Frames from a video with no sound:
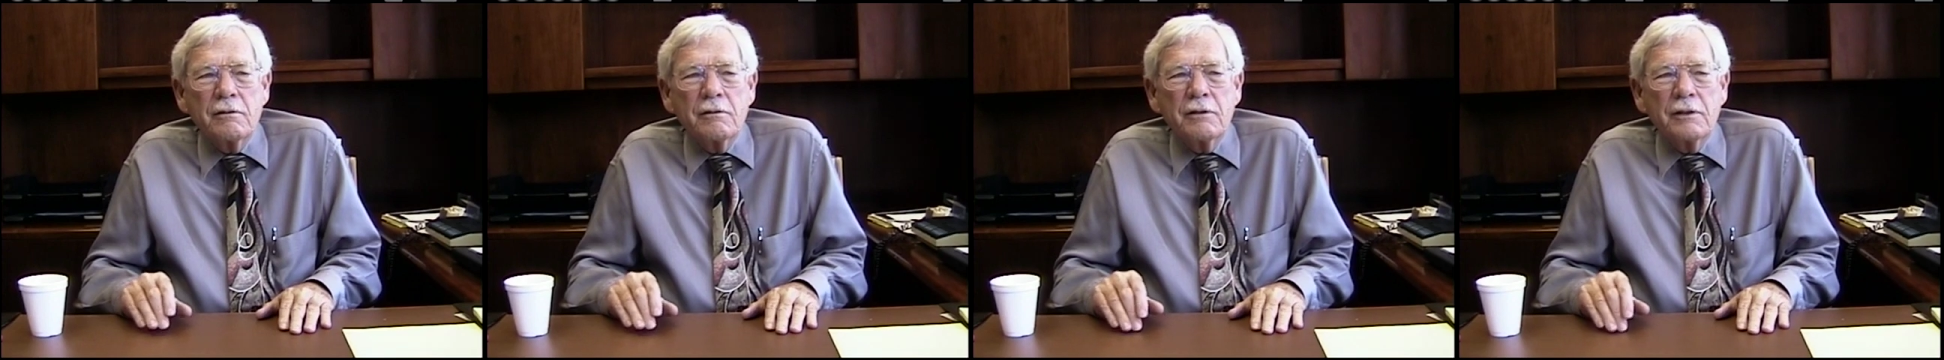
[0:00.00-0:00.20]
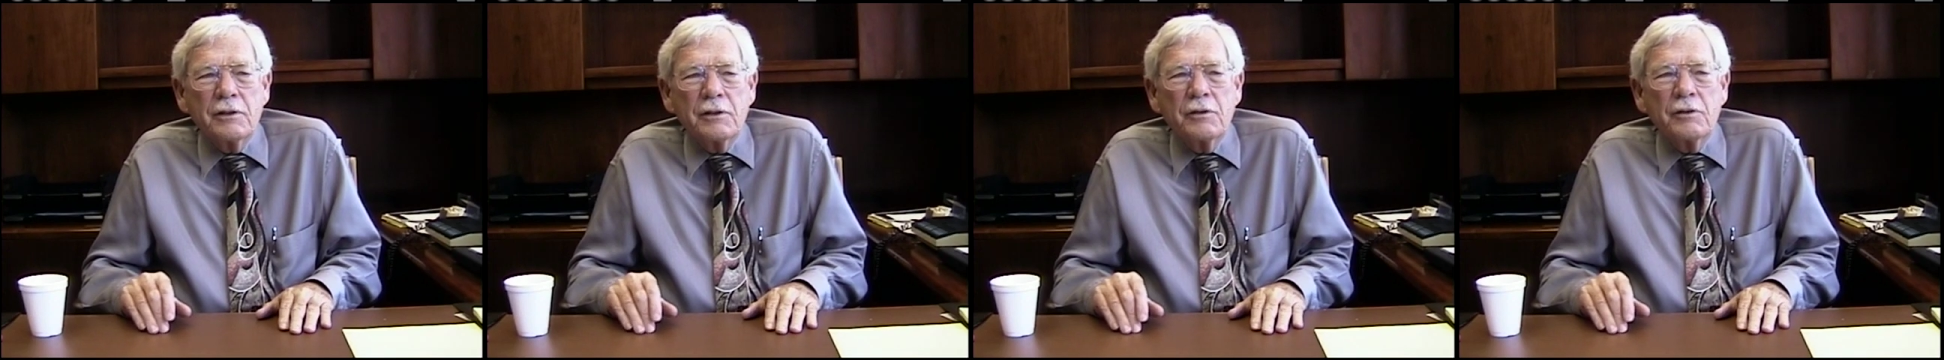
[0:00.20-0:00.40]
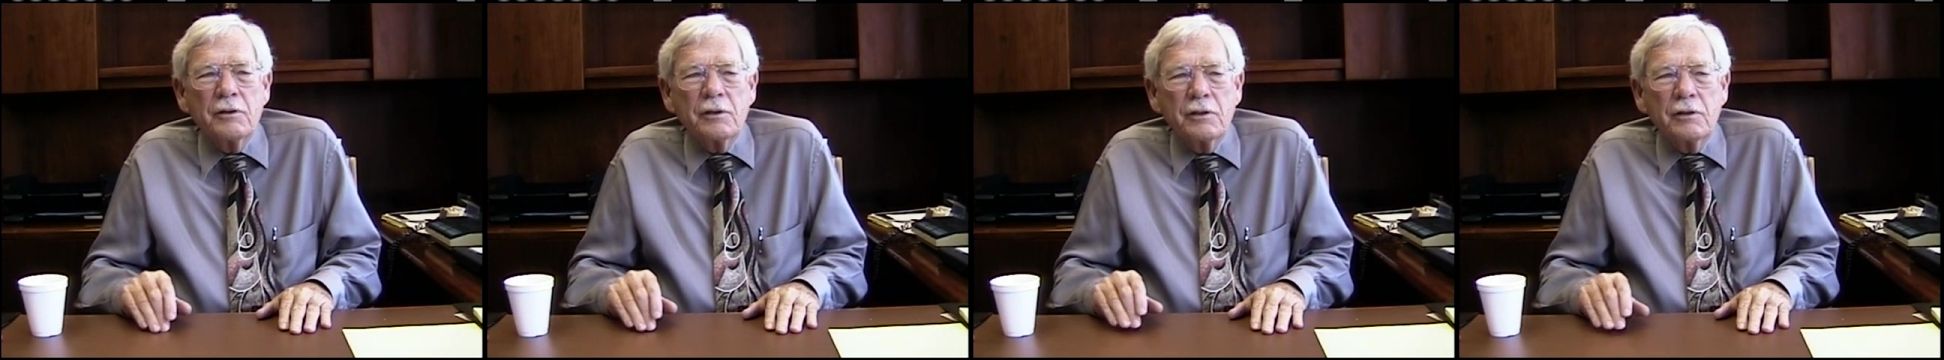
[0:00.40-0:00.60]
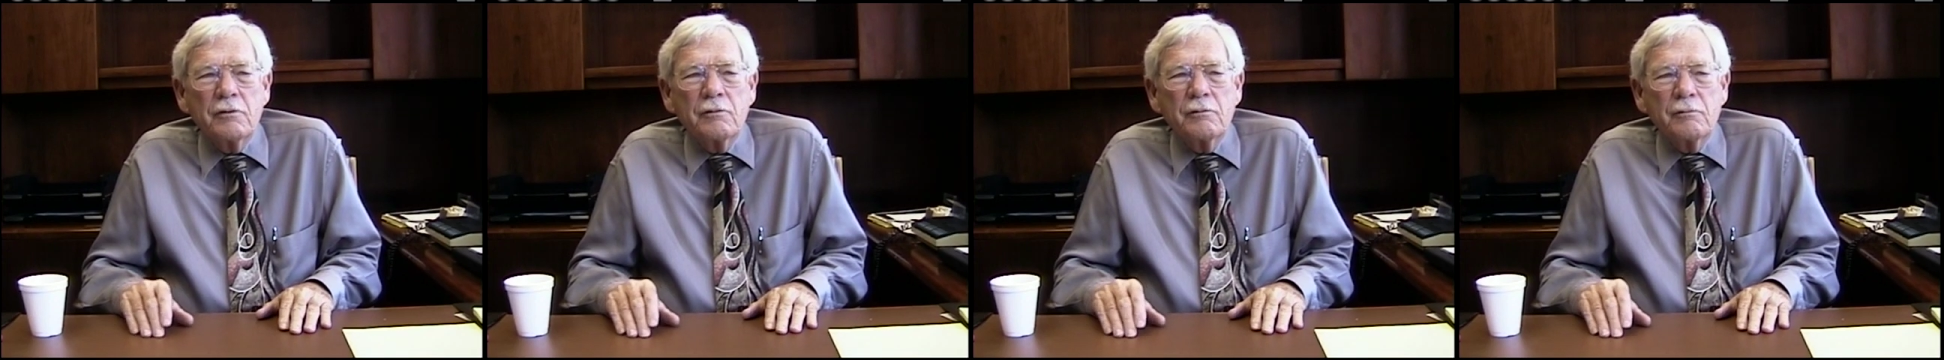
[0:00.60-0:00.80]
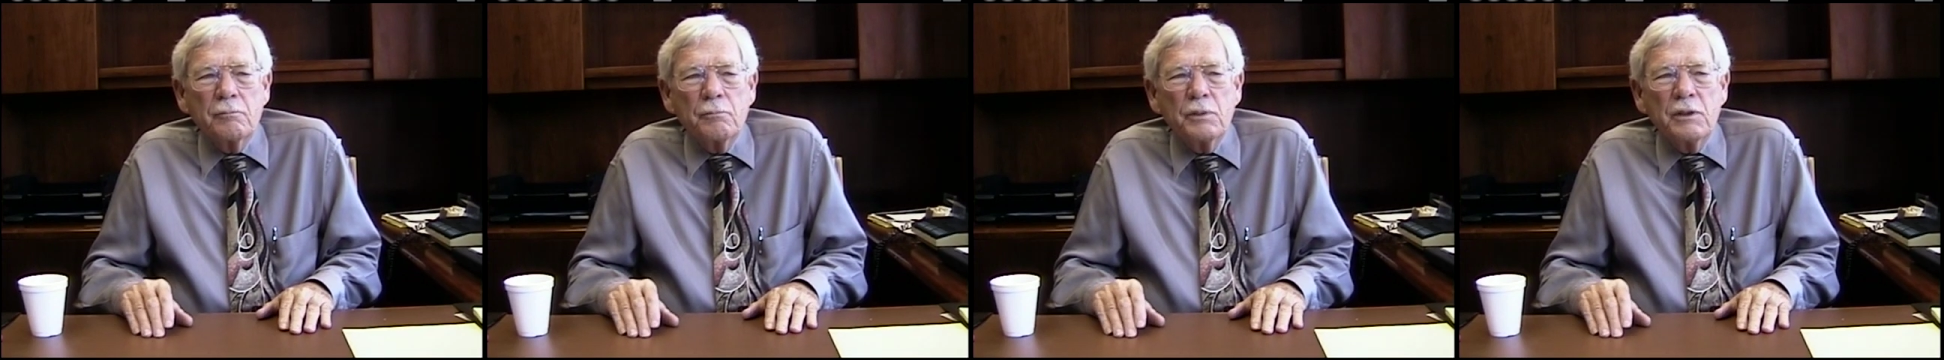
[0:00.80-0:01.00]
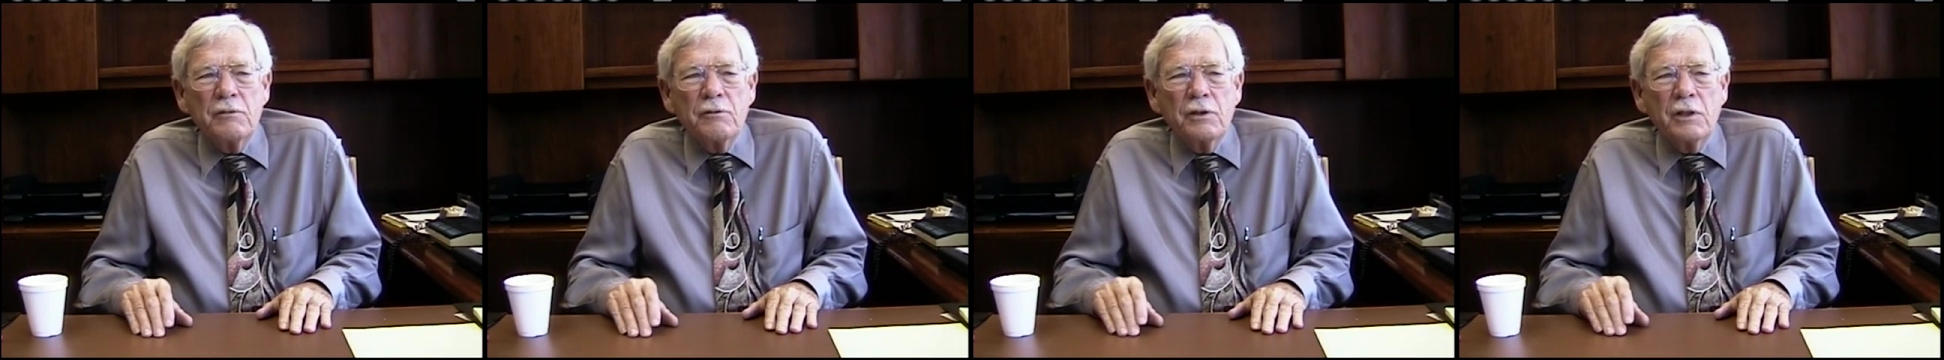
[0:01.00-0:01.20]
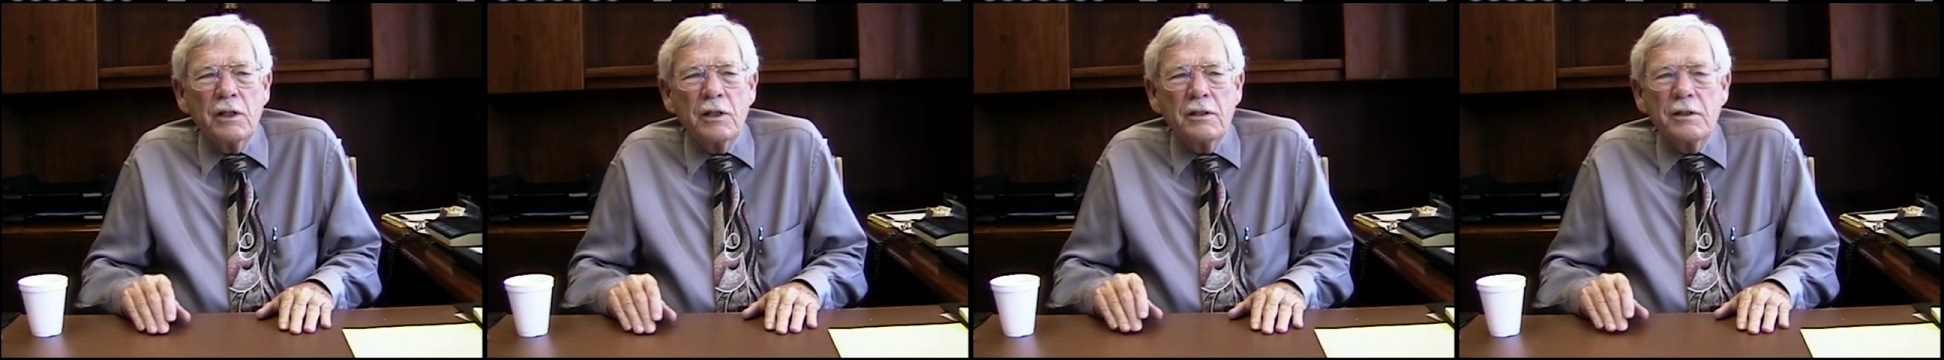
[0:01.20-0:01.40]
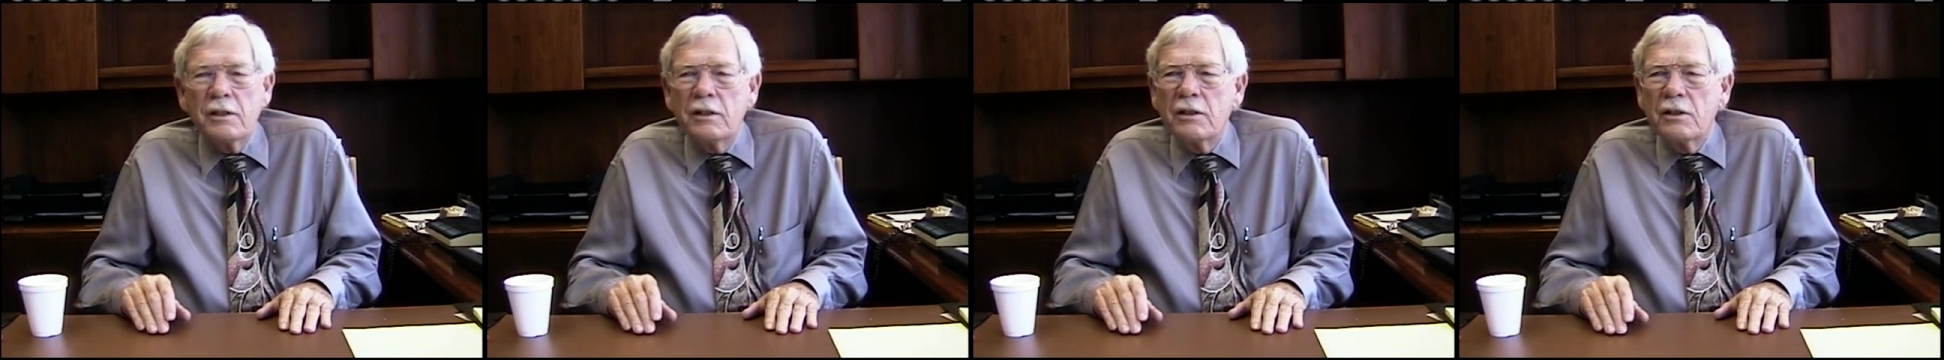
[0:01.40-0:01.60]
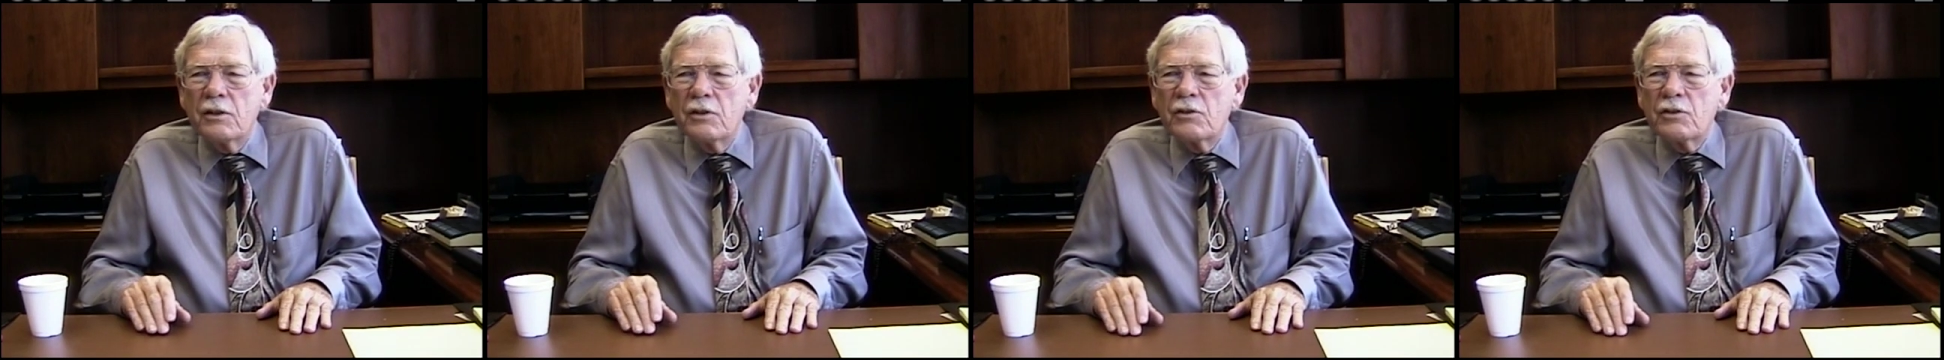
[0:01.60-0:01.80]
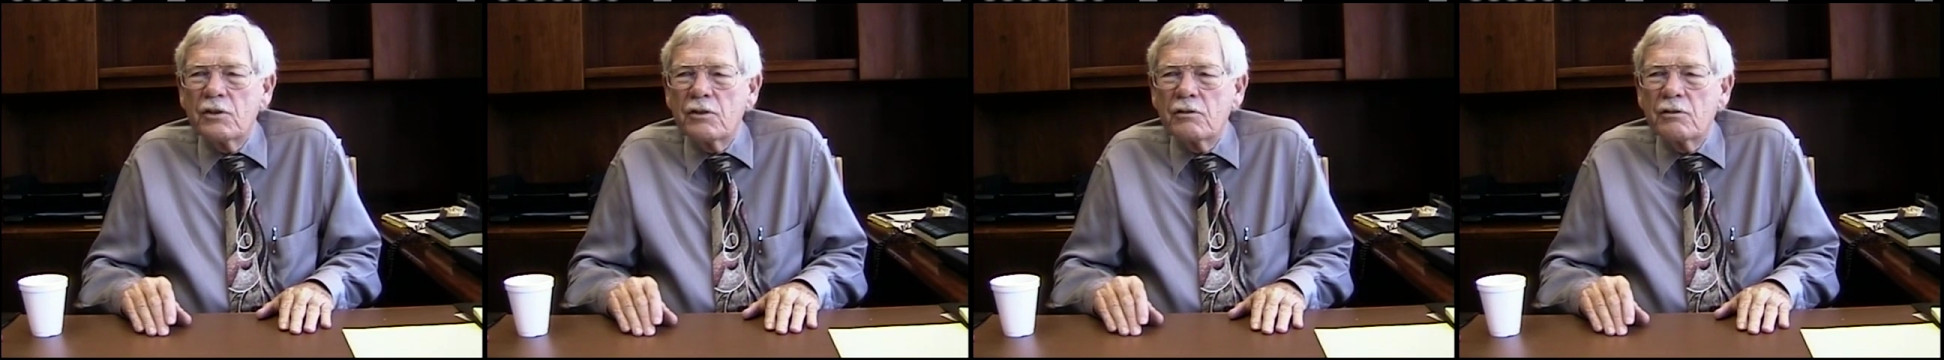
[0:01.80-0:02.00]
and and PVID
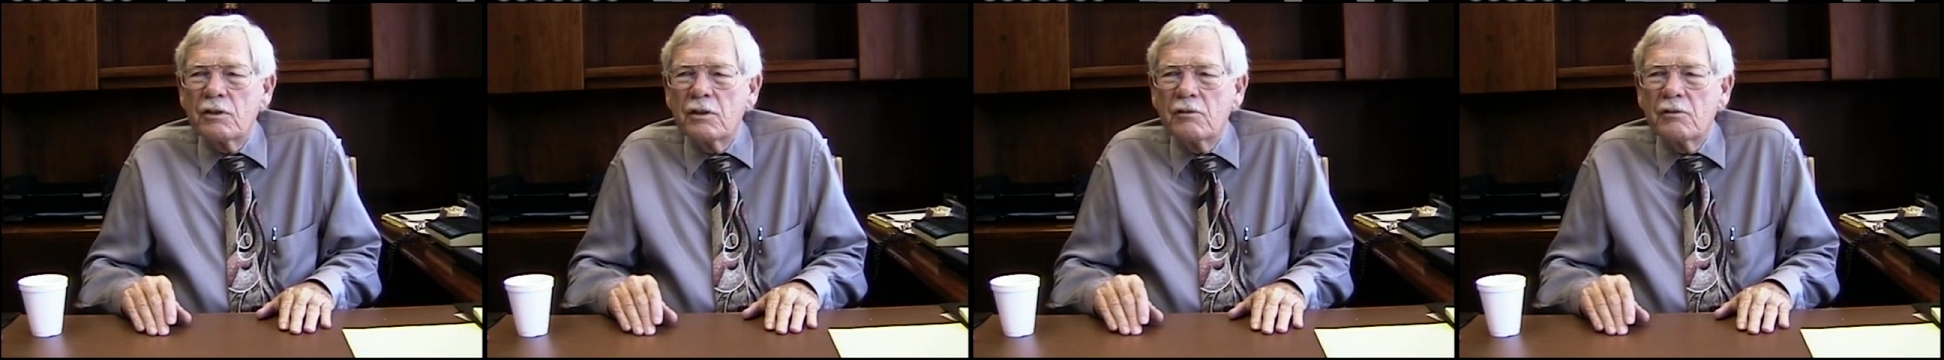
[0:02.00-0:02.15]
is